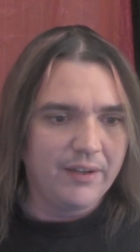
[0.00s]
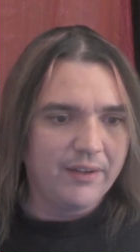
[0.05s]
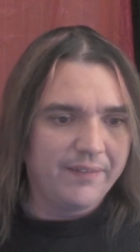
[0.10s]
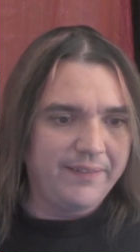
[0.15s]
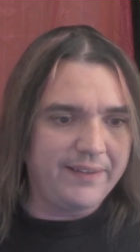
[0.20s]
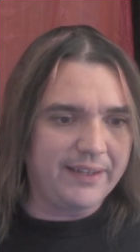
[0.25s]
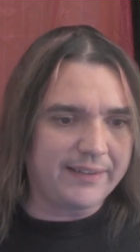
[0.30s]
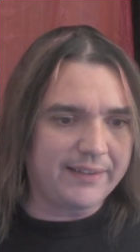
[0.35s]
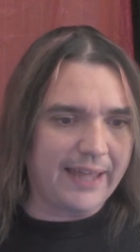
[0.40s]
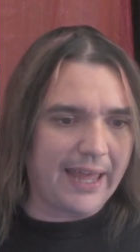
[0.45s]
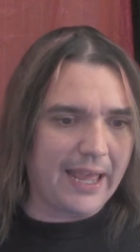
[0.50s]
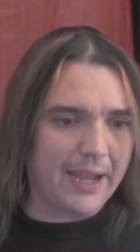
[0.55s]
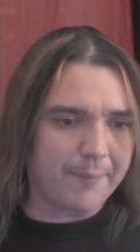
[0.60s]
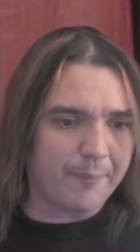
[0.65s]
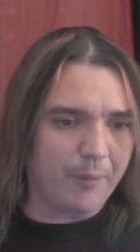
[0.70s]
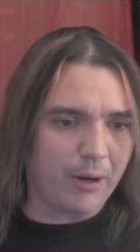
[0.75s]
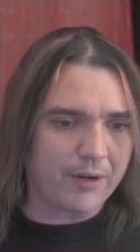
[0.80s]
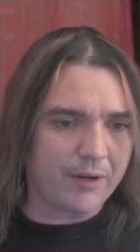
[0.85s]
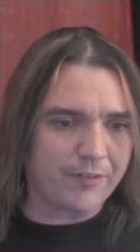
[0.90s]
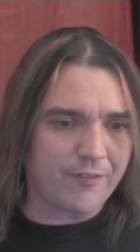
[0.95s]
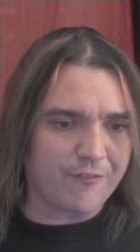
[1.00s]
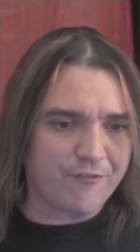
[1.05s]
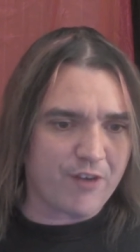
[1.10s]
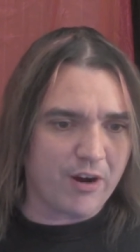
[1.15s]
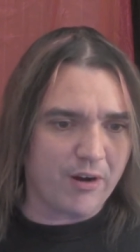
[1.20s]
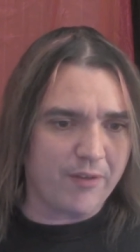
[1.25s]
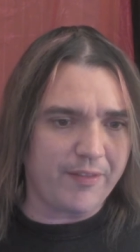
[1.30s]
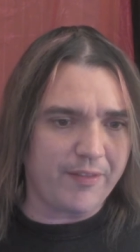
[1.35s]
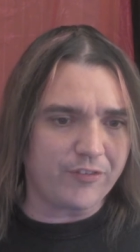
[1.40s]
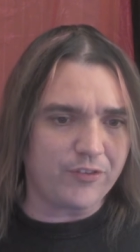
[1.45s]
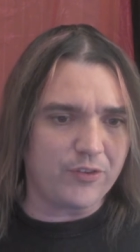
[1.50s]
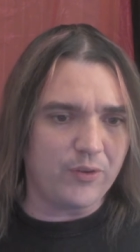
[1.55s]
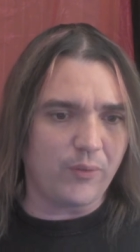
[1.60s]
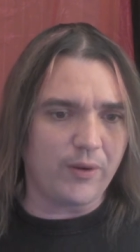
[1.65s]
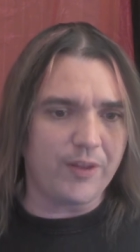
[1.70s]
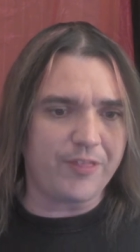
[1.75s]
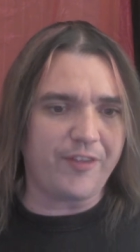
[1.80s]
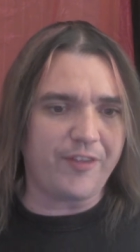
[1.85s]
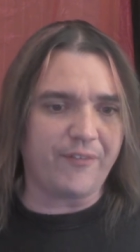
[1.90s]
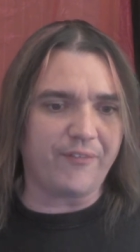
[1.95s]
The attack marked the furthest
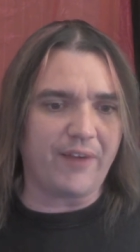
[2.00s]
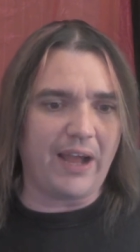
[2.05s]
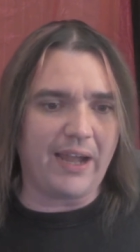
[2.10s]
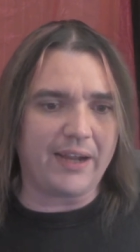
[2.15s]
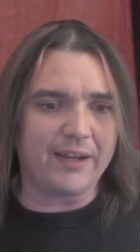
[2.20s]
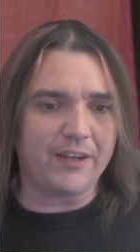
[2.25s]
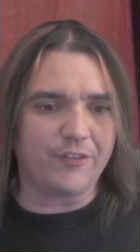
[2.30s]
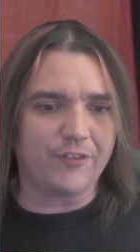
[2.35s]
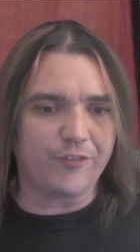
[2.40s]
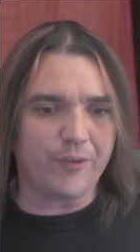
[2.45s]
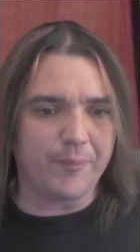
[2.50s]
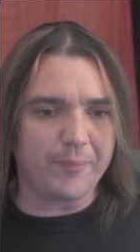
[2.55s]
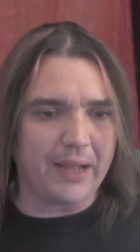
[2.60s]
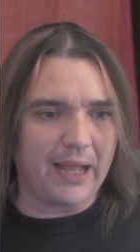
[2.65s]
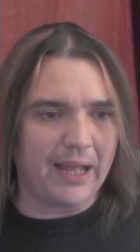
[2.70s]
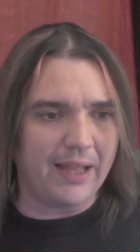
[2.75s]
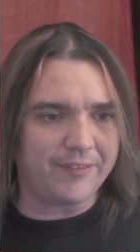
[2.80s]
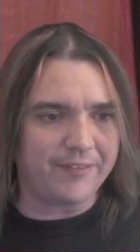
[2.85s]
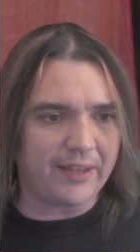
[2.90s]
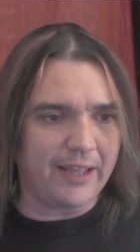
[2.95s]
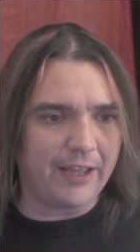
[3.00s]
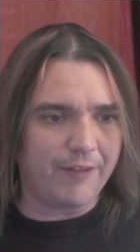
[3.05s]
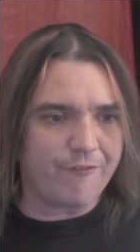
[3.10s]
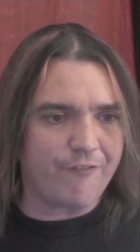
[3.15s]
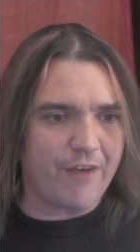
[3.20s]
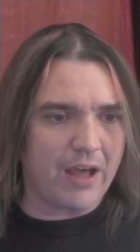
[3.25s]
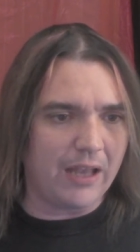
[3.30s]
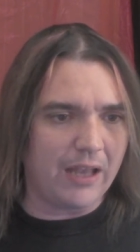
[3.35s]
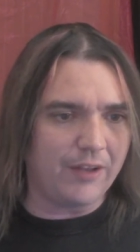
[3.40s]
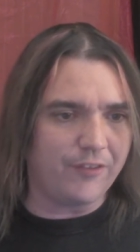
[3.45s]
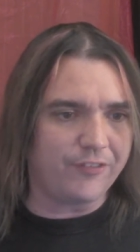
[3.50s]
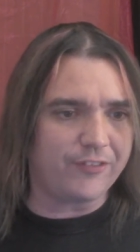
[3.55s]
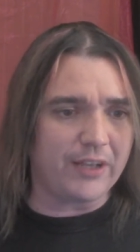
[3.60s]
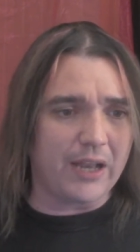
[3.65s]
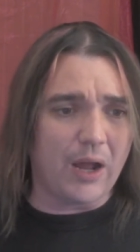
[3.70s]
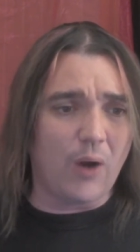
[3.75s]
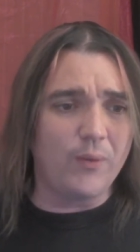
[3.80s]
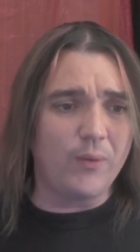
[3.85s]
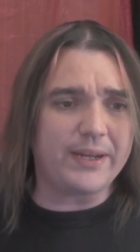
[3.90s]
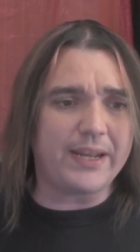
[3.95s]
north that rockets from Gaza had fallen. So
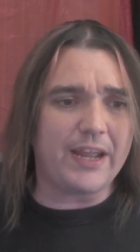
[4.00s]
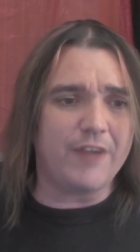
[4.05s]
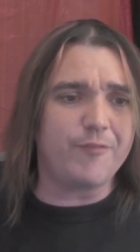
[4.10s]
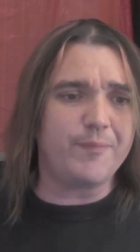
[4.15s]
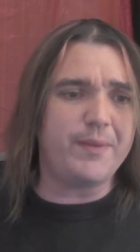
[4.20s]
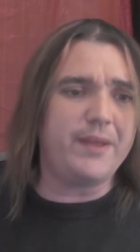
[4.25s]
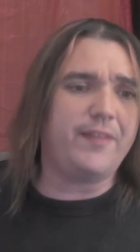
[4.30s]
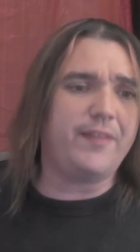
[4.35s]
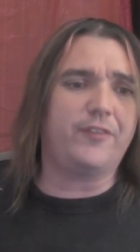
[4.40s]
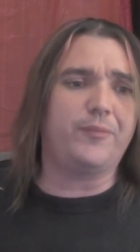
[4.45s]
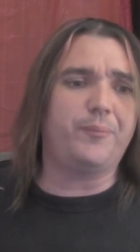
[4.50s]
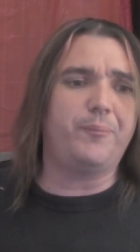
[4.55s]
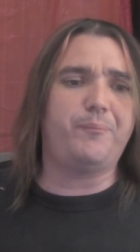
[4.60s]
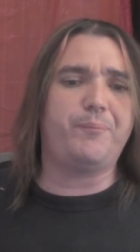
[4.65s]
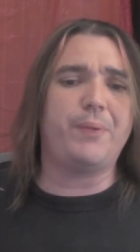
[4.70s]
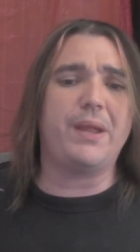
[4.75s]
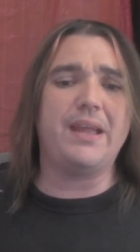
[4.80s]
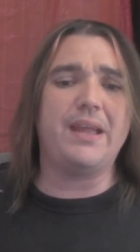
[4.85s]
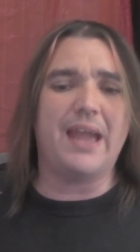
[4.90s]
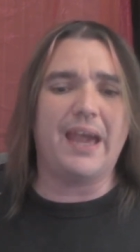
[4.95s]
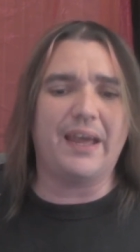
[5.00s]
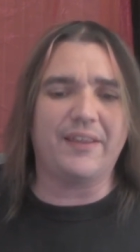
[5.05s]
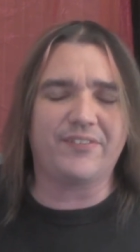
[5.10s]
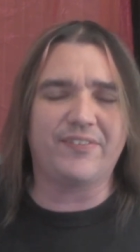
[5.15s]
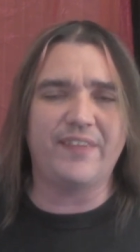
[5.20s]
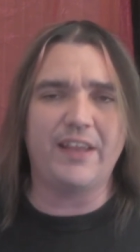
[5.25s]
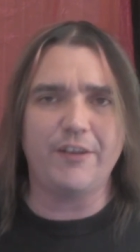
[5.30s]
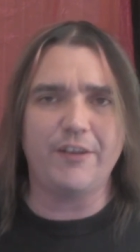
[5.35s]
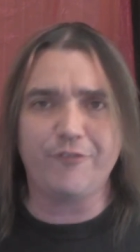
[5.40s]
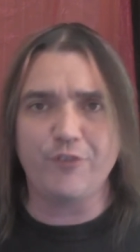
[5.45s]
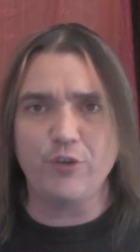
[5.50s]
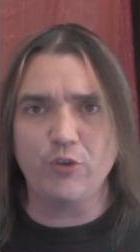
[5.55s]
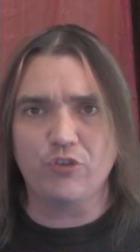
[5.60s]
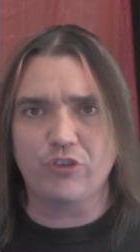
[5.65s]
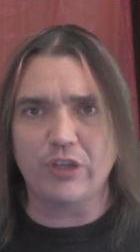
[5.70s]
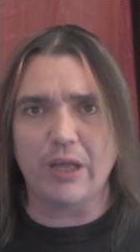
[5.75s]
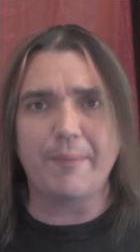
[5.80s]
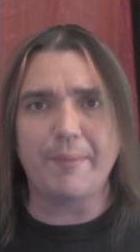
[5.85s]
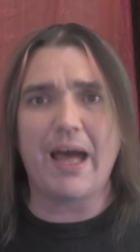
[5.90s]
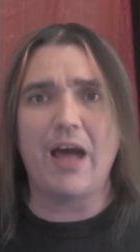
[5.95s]
don't give me this BS that if you
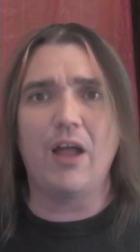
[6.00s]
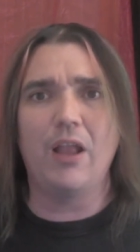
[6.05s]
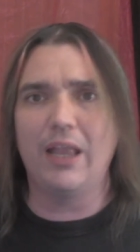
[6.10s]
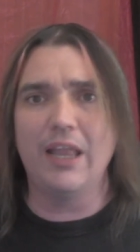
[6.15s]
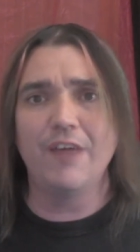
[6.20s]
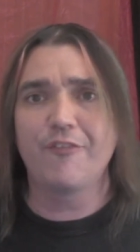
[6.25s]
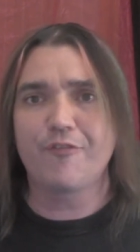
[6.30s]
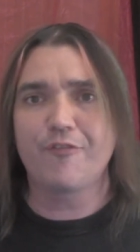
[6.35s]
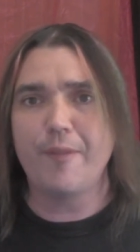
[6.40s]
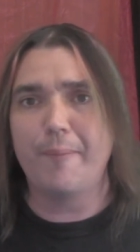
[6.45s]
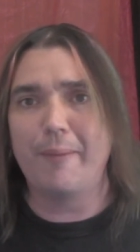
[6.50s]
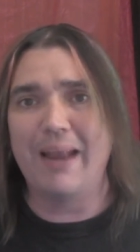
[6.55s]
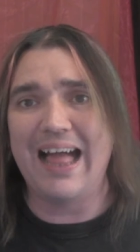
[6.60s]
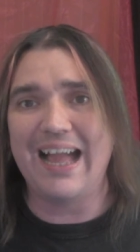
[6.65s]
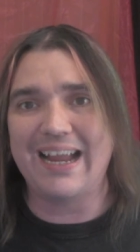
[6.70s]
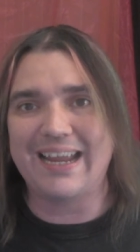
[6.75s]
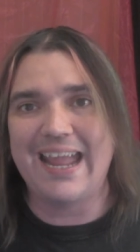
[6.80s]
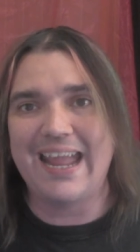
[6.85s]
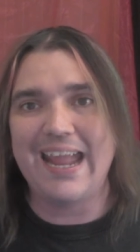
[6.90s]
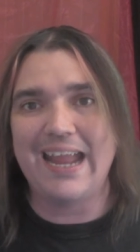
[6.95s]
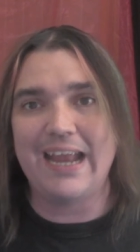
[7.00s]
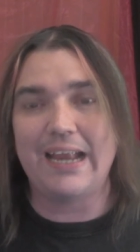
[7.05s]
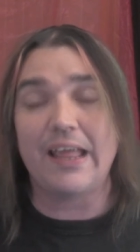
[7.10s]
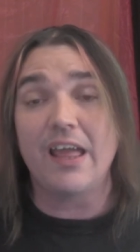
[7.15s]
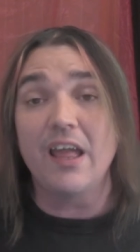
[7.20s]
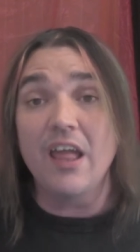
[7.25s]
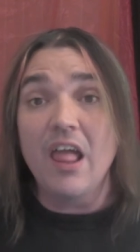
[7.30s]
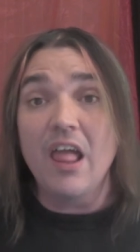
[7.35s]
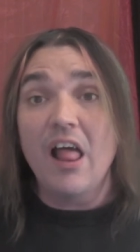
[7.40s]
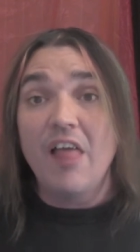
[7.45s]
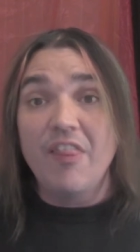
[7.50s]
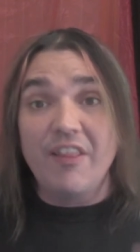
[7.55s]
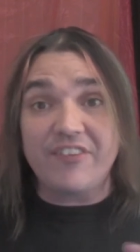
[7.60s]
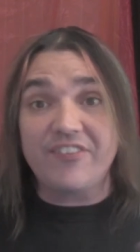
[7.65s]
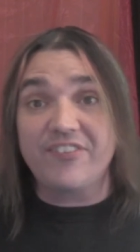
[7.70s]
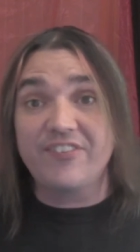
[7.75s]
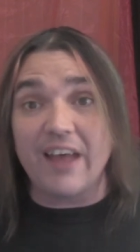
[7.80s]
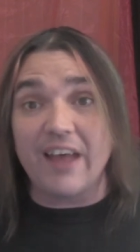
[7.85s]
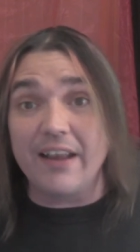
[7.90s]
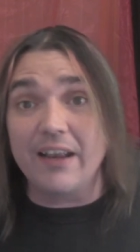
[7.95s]
somehow lift the blockade, that
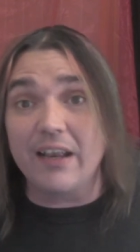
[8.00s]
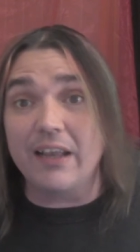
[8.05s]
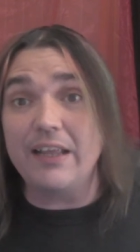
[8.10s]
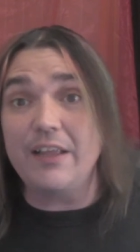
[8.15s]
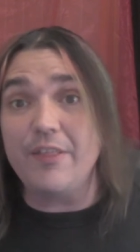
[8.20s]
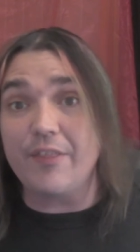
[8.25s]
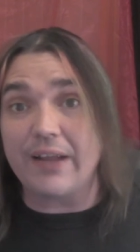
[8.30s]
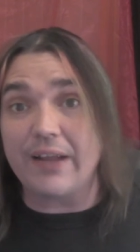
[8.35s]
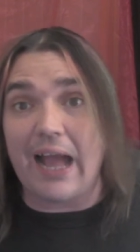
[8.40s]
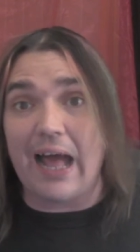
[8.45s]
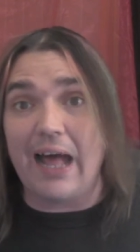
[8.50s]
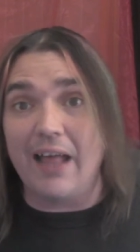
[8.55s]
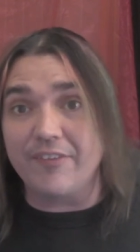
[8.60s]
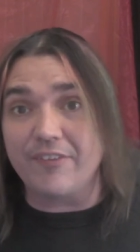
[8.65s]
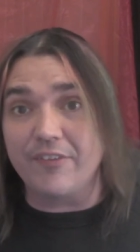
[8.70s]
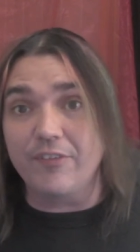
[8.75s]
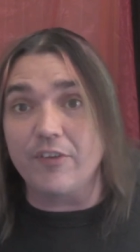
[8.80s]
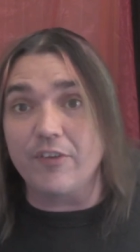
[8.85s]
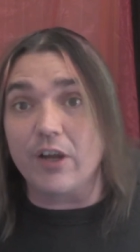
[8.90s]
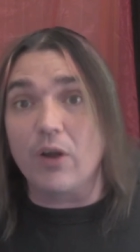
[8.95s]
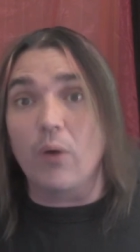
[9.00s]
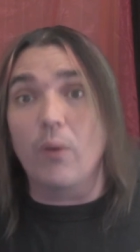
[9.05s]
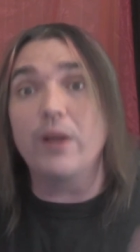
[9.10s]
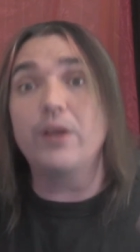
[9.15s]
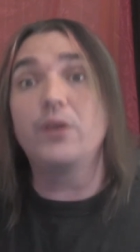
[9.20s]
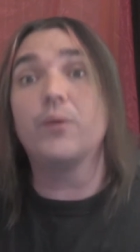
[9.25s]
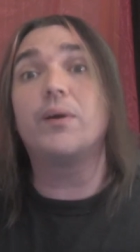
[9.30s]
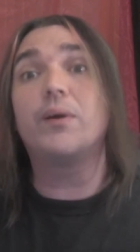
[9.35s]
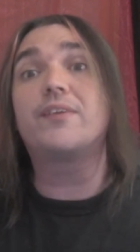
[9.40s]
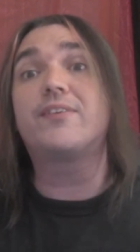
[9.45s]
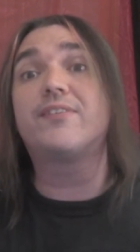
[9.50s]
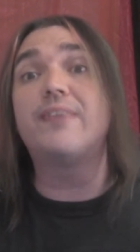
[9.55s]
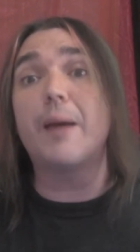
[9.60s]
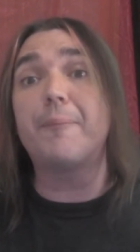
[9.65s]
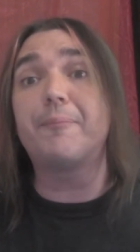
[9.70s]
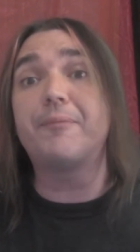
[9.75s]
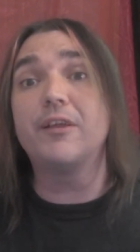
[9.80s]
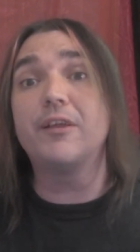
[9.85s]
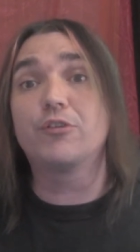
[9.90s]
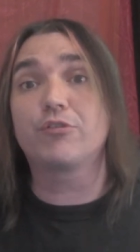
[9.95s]
suddenly the Gazans are going to
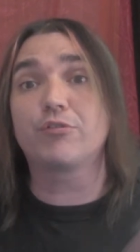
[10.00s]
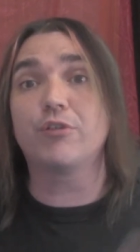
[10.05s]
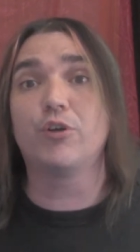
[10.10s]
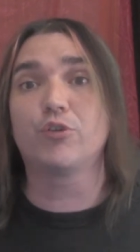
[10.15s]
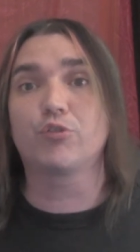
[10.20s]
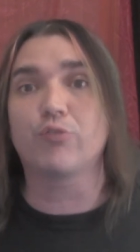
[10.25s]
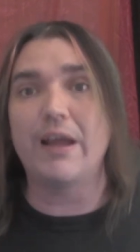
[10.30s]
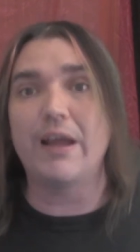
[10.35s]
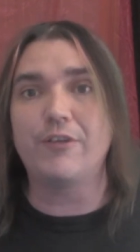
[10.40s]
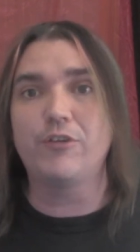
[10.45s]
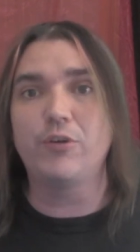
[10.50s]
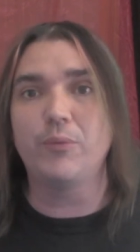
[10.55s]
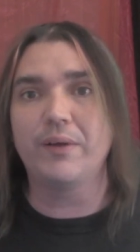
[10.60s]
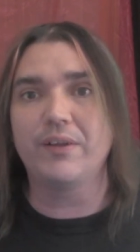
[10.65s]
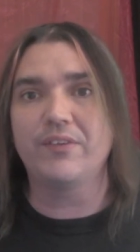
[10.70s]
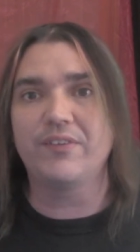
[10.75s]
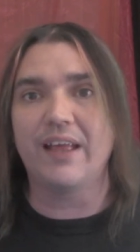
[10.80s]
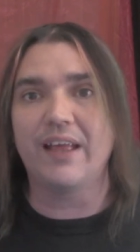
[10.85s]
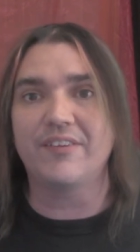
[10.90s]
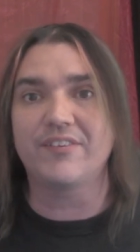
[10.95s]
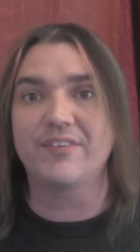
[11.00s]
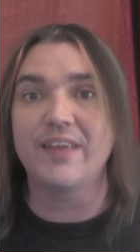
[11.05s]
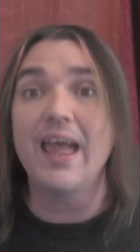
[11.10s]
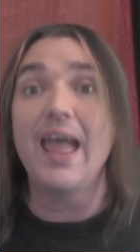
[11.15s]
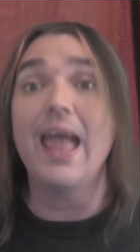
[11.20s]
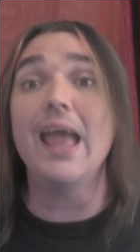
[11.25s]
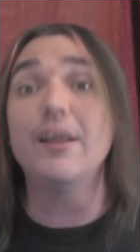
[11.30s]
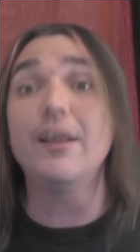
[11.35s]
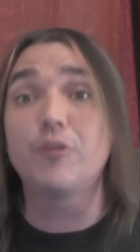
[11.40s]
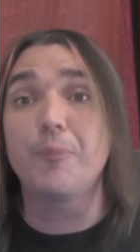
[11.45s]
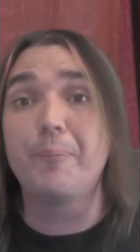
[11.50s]
accept Israel's right to exist. It's